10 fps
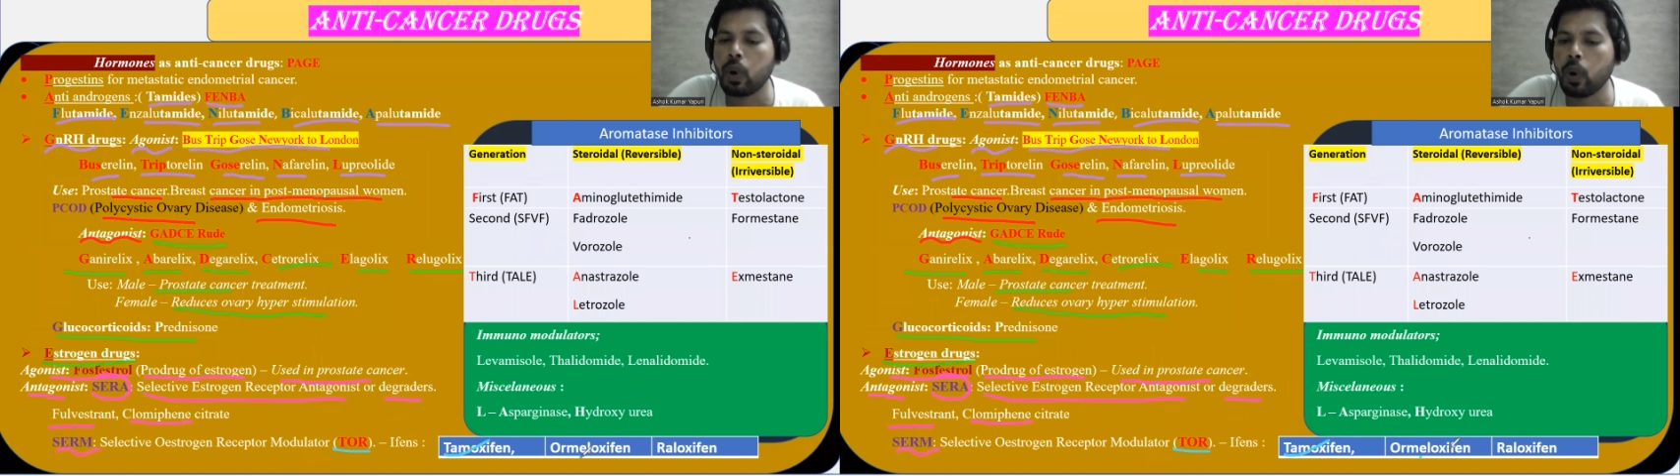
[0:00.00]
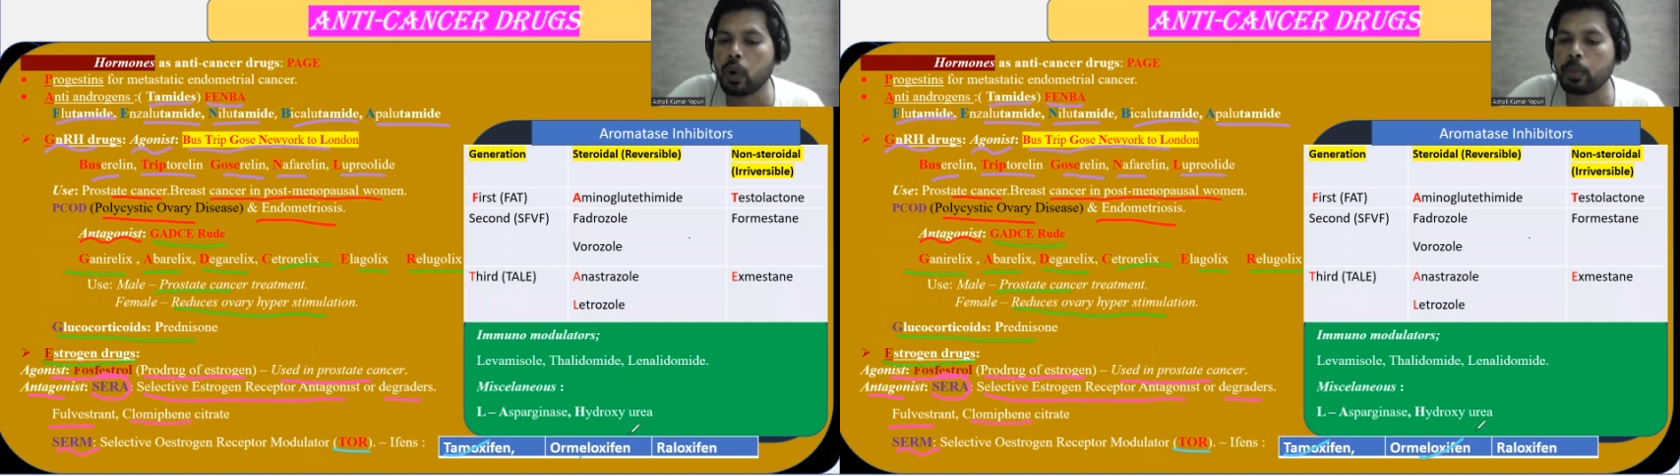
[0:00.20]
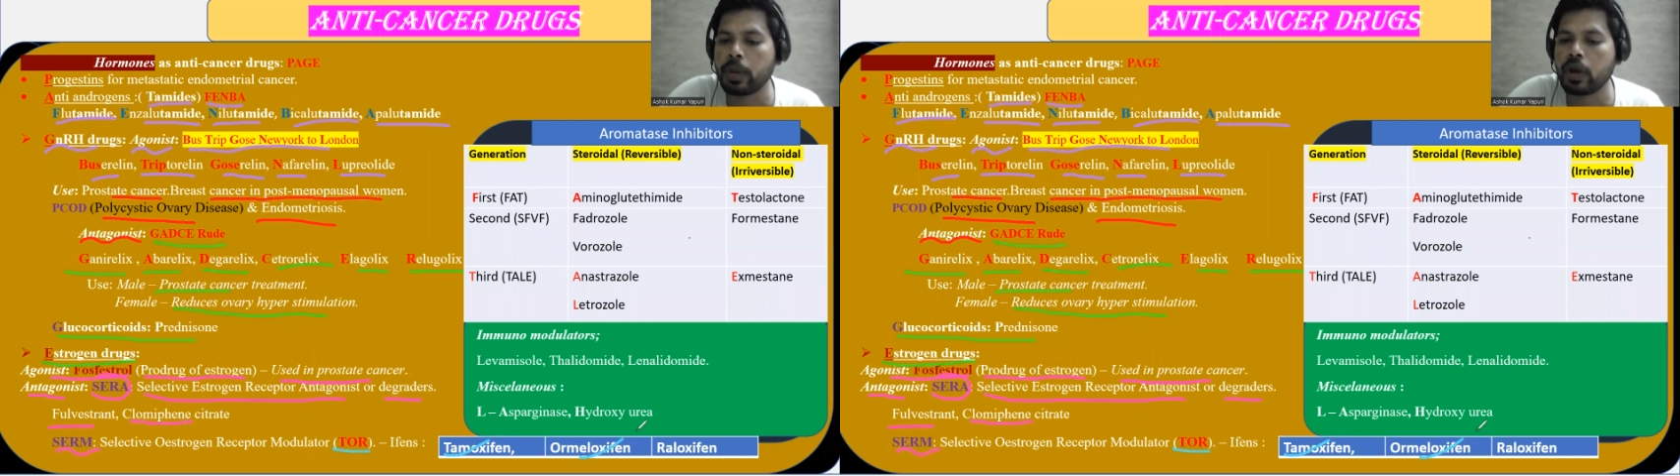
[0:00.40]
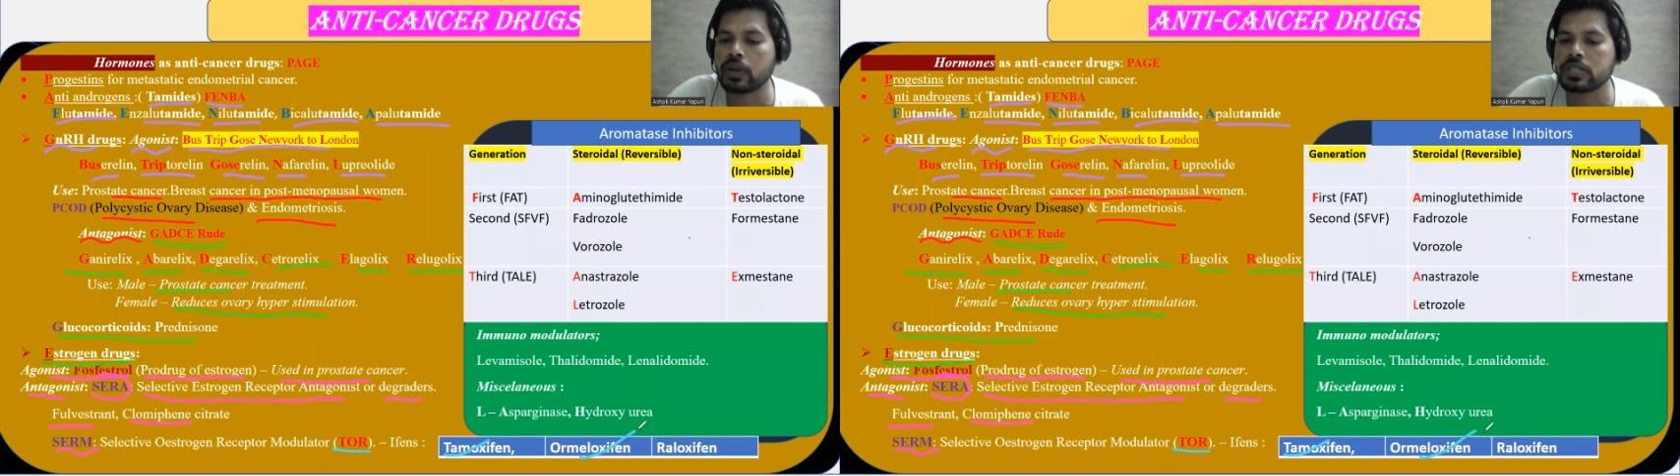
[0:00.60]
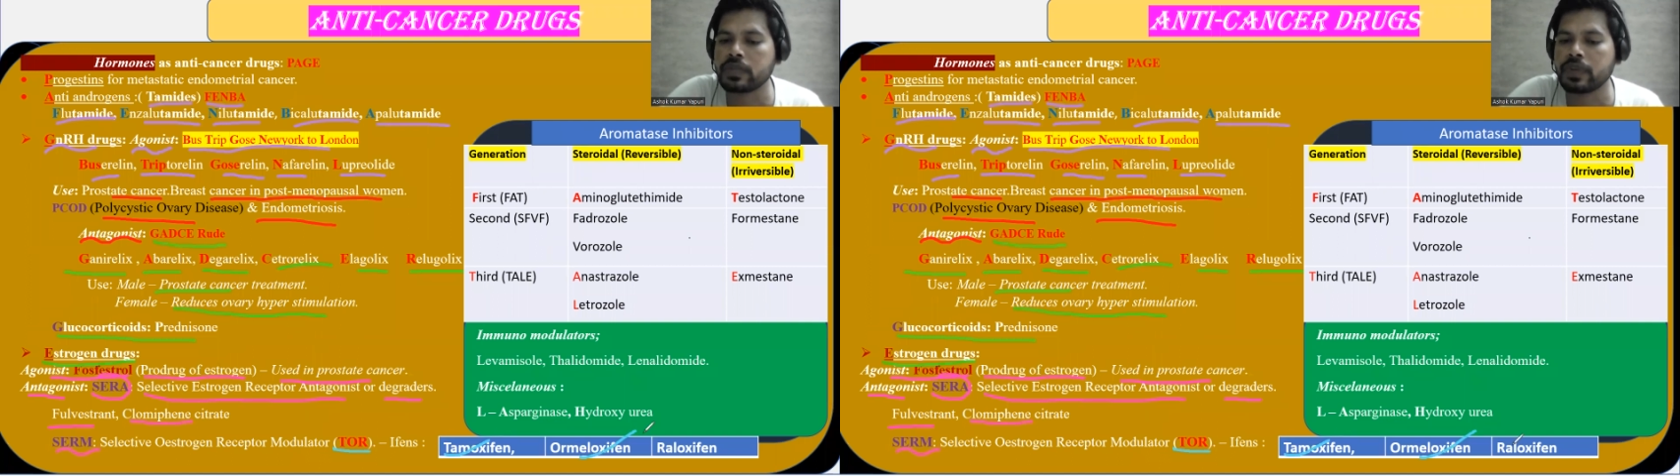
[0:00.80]
or
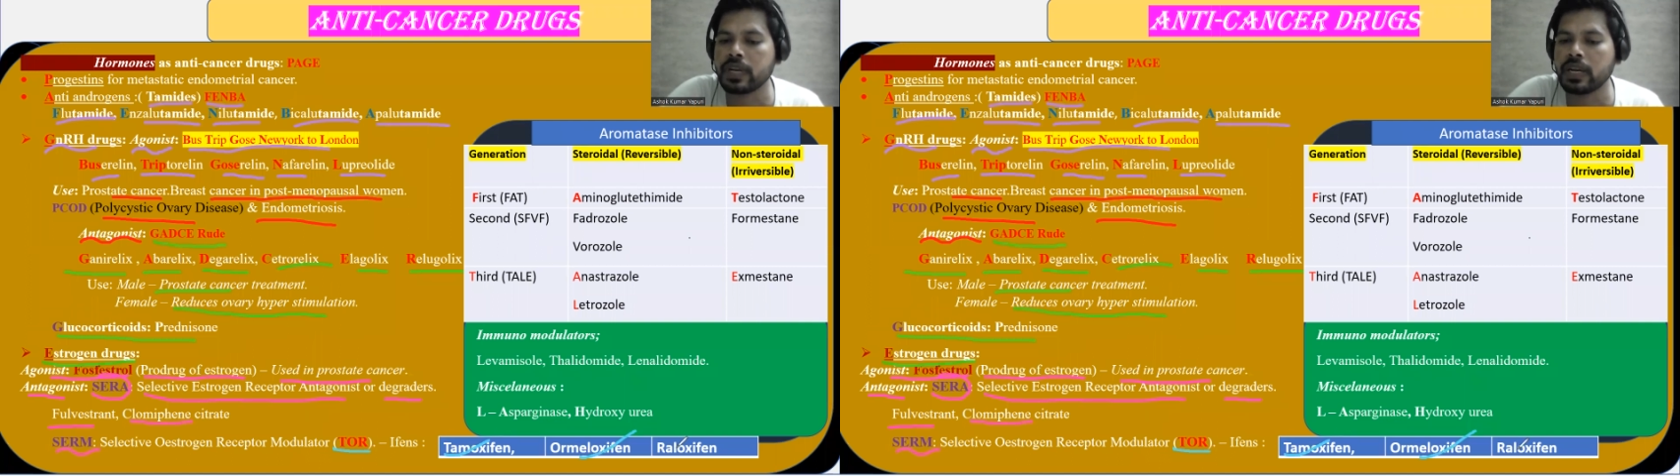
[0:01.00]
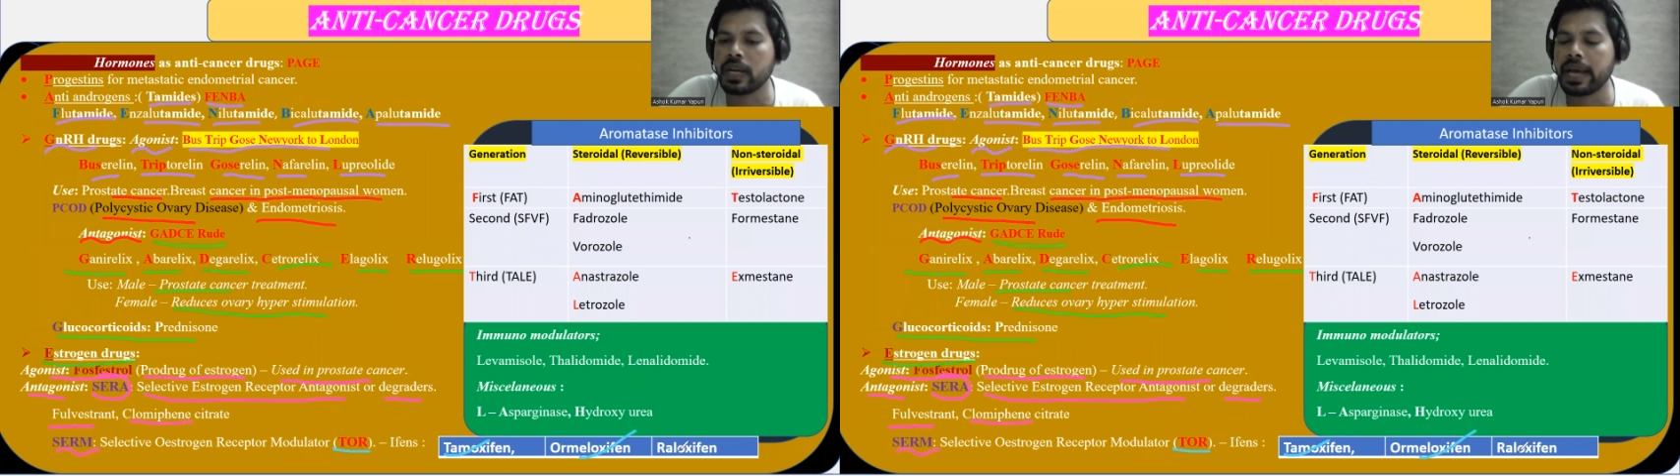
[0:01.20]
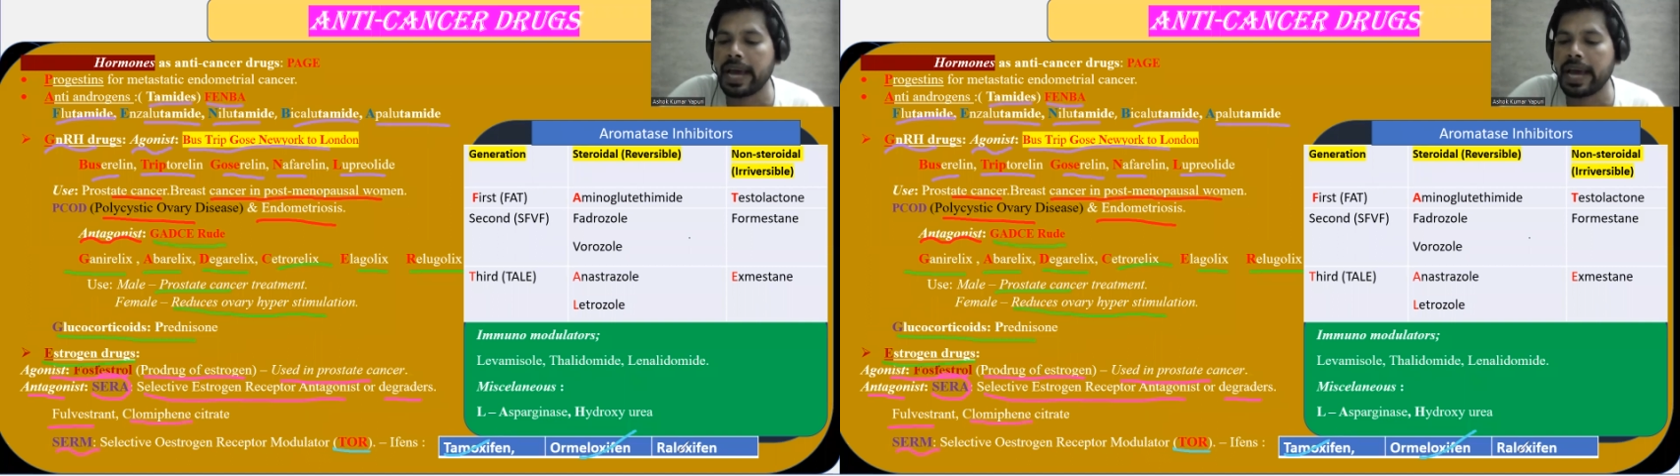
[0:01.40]
meloxifene